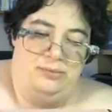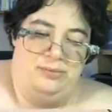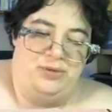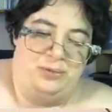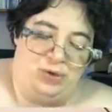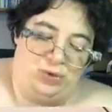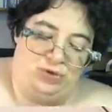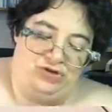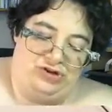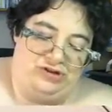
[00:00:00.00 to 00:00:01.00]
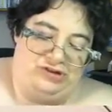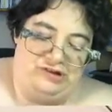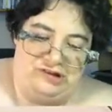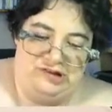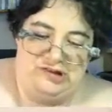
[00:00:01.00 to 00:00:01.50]
proportions
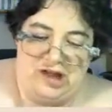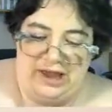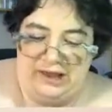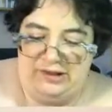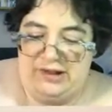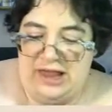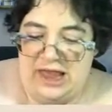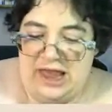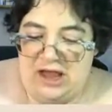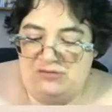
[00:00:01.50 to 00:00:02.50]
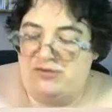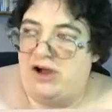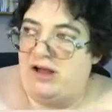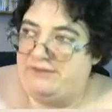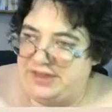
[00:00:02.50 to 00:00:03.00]
and size,
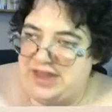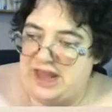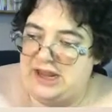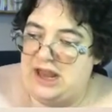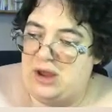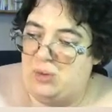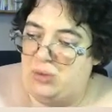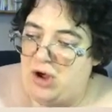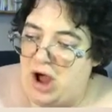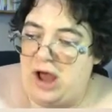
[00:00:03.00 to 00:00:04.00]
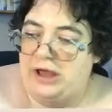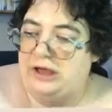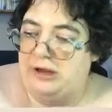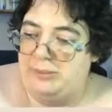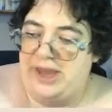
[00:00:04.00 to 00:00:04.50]
rather than I'm
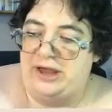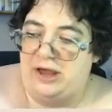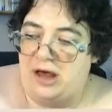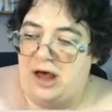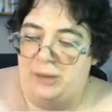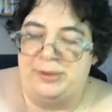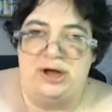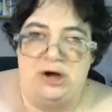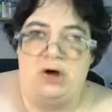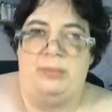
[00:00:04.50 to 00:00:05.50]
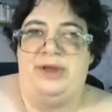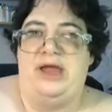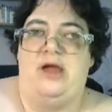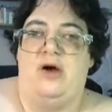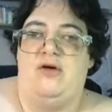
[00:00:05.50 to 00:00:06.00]
going to make a carbon
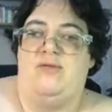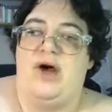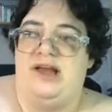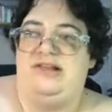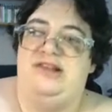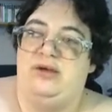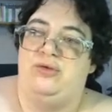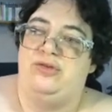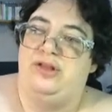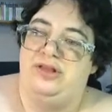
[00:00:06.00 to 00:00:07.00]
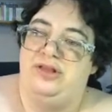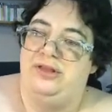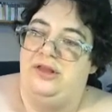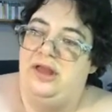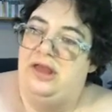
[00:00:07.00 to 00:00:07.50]
copy of what I see on
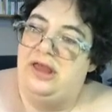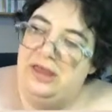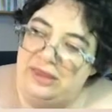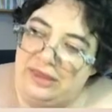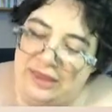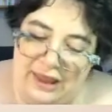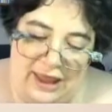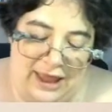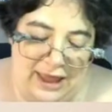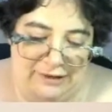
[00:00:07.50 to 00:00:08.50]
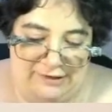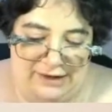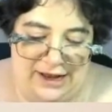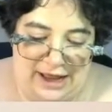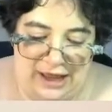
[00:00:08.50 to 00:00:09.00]
the
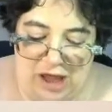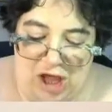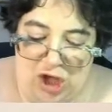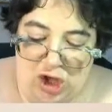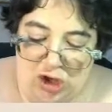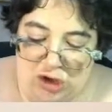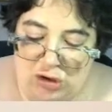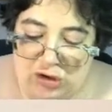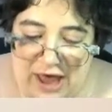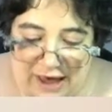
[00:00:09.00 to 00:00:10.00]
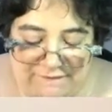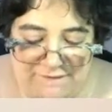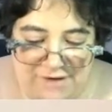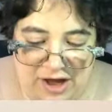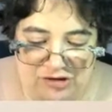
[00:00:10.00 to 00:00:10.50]
internet. You can
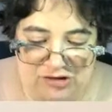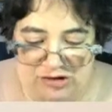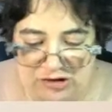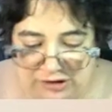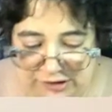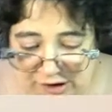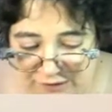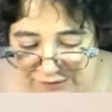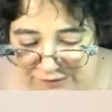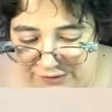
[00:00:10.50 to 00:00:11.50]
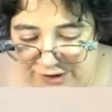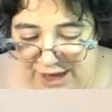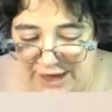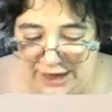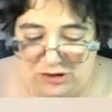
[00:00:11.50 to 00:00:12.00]
find yourself
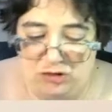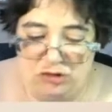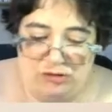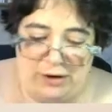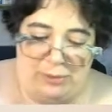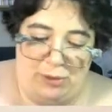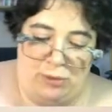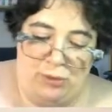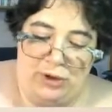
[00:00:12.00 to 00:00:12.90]
getting into trouble